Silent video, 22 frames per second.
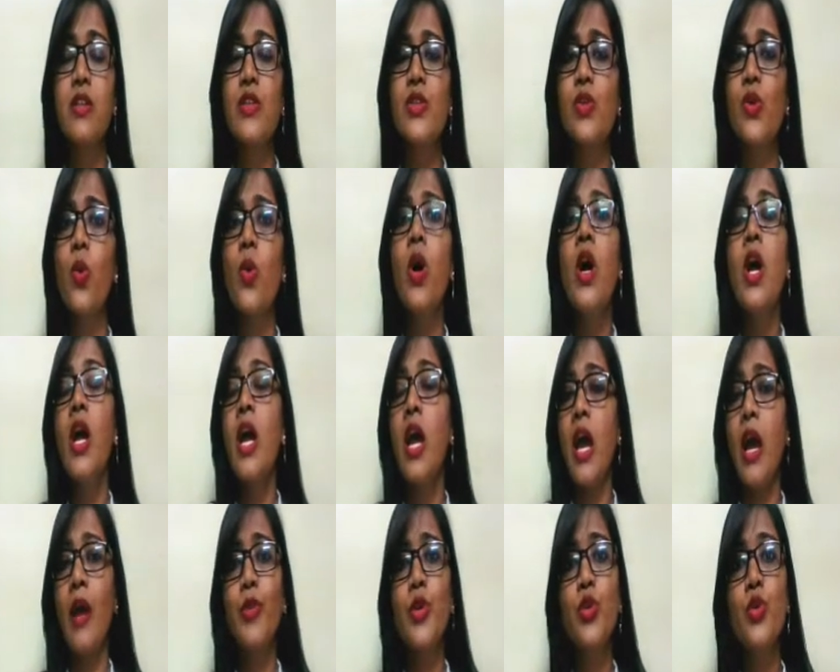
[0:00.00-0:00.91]
So
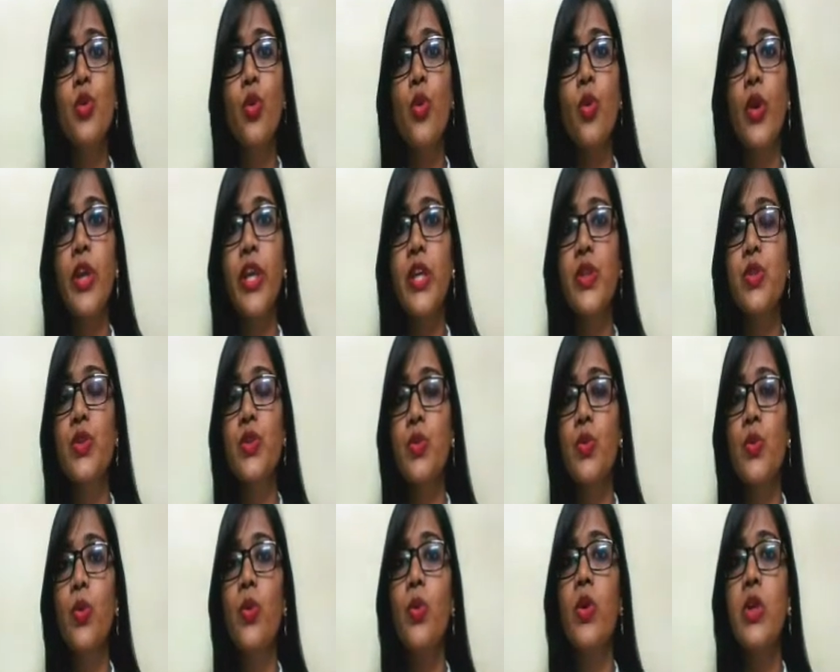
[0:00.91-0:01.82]
I'm not going
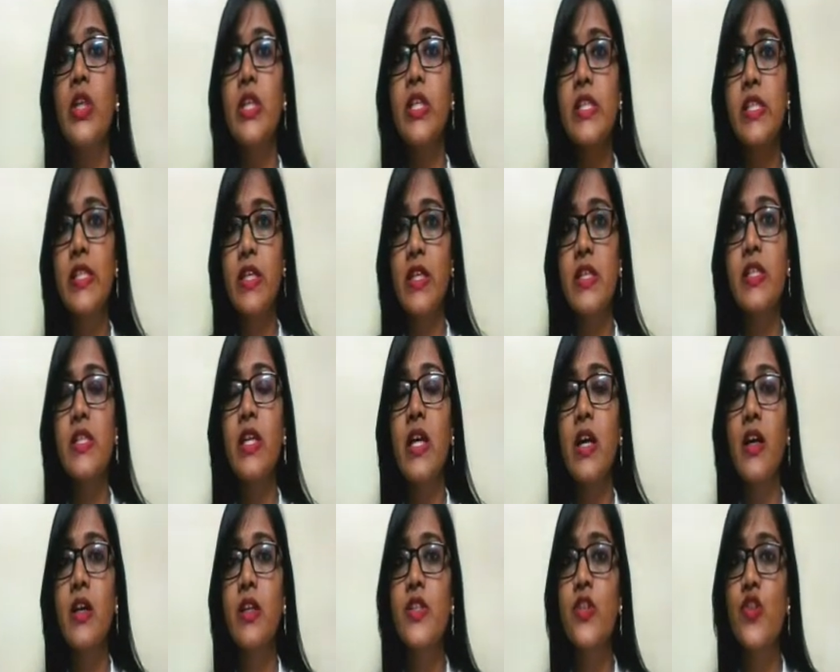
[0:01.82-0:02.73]
to discuss
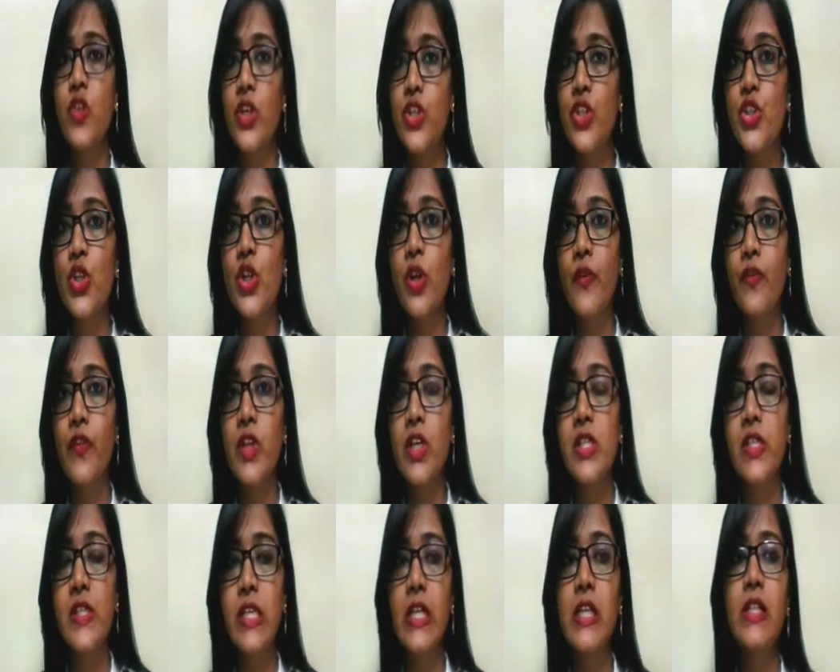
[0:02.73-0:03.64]
the structure of the
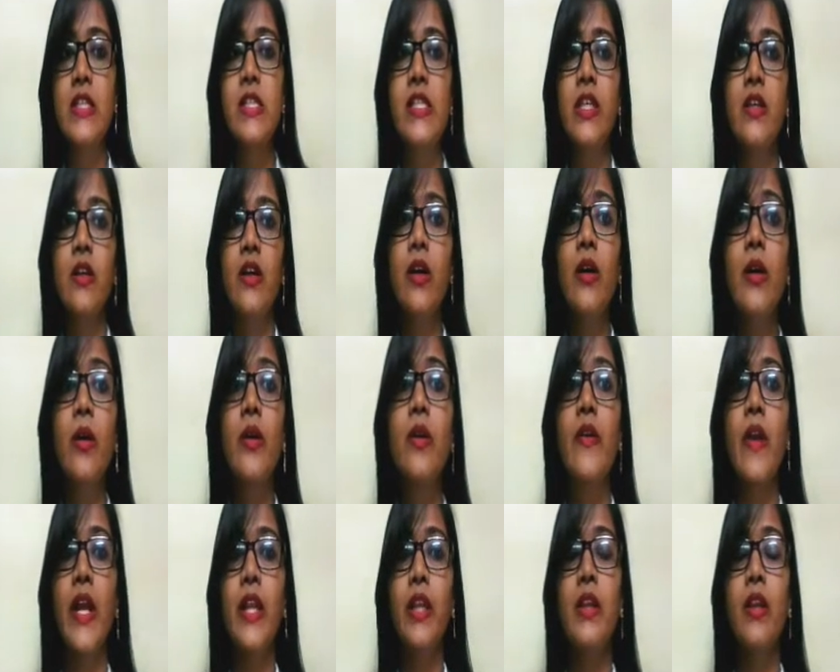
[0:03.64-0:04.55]
cells here
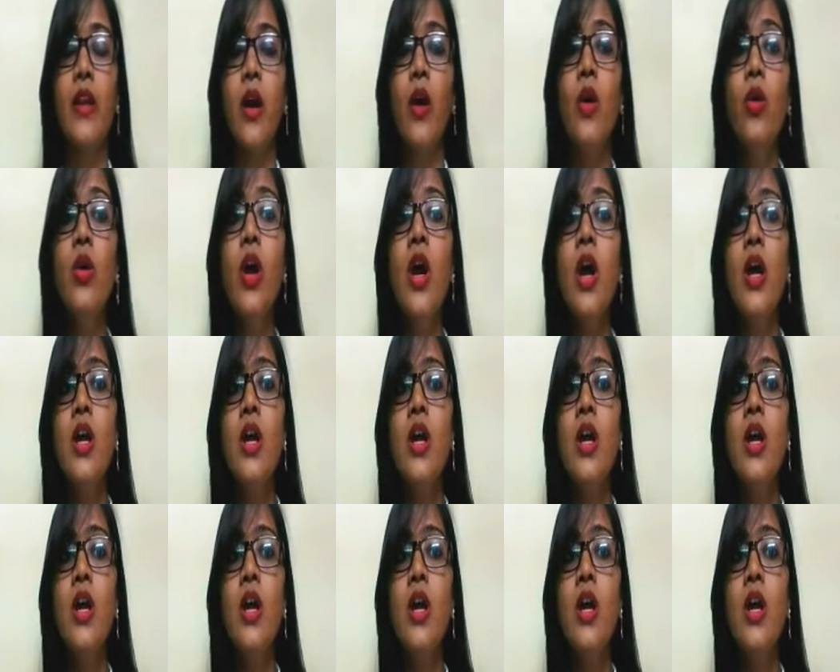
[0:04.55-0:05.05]
right now.